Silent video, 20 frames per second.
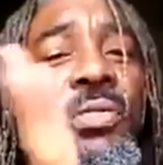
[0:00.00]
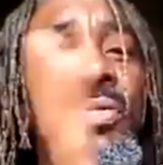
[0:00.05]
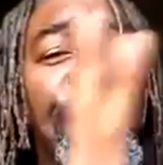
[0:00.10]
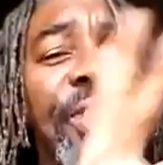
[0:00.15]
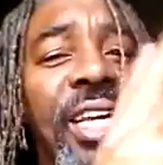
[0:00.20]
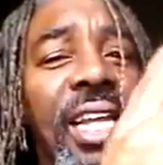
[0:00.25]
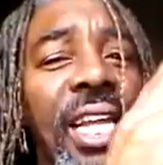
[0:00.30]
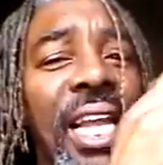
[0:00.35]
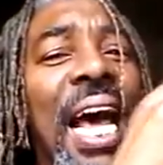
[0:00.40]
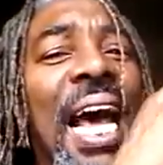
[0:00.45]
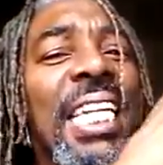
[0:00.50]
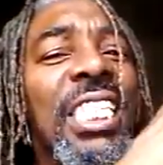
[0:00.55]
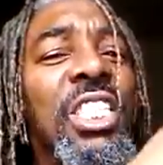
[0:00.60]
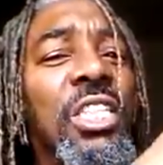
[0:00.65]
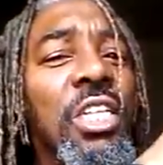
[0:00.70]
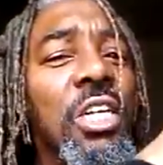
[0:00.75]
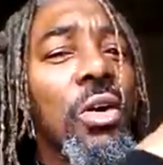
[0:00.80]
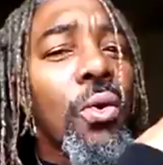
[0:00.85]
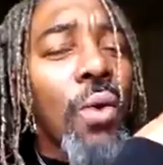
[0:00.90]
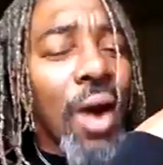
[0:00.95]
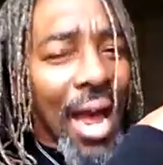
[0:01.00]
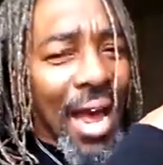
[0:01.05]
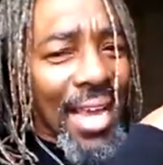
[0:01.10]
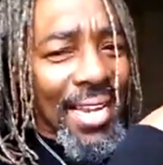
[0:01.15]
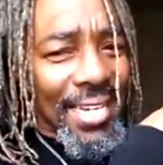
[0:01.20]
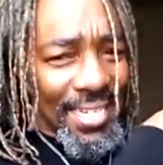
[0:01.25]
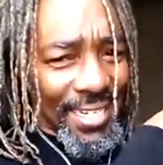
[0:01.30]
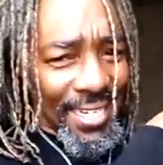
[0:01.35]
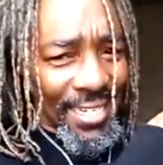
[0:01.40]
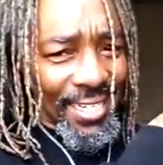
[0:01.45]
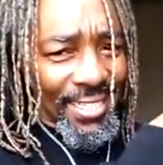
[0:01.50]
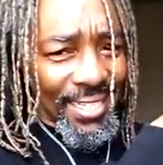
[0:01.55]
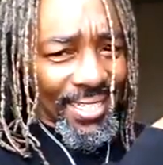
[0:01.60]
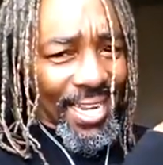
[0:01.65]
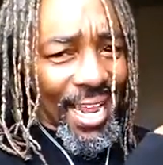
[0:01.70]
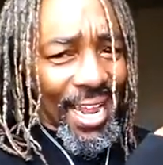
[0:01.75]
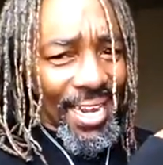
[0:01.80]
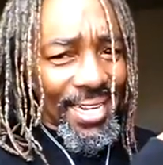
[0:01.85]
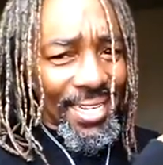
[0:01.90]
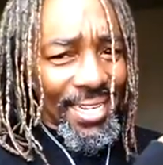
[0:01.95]
your theological ideas
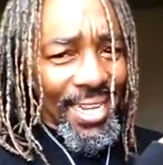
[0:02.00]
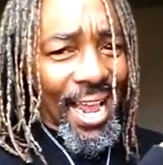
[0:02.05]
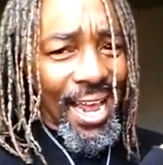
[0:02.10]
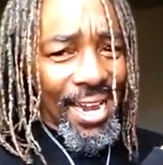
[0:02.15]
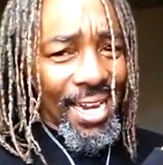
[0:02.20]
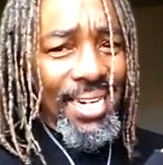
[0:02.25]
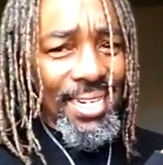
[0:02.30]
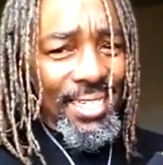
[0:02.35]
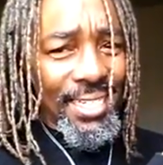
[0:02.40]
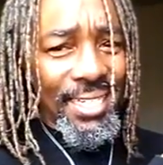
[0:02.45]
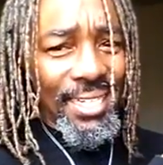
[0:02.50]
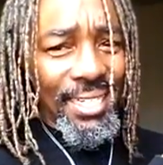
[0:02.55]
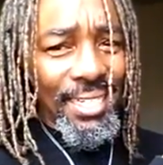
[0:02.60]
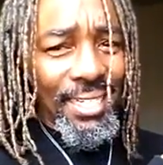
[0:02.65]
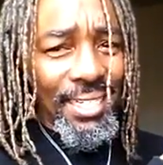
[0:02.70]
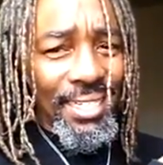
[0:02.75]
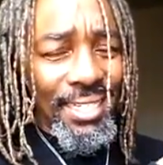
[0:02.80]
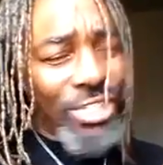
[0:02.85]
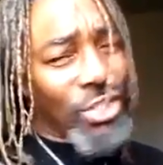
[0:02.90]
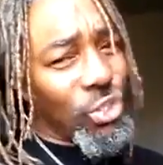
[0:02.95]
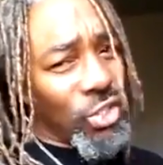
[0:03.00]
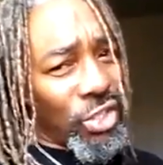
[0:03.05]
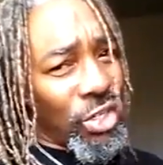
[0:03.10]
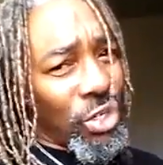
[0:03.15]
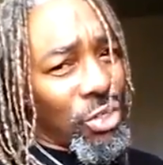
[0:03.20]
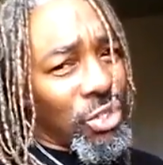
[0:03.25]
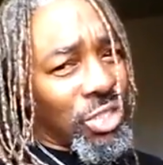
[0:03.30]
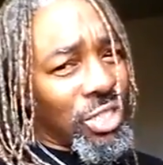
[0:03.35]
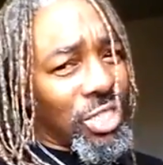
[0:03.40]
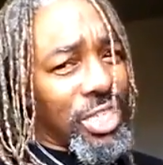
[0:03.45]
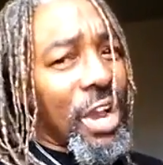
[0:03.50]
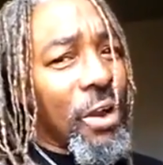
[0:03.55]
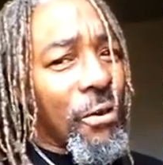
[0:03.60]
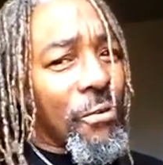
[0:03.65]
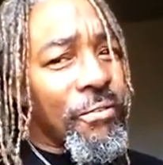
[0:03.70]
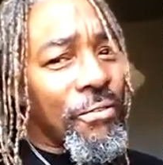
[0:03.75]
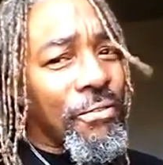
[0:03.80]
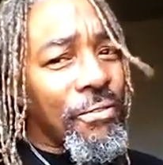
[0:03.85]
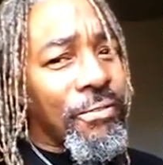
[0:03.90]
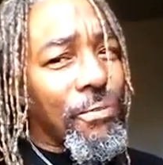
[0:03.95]
and ideology to
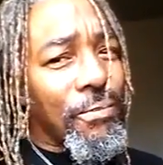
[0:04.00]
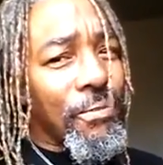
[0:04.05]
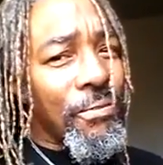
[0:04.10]
yourself.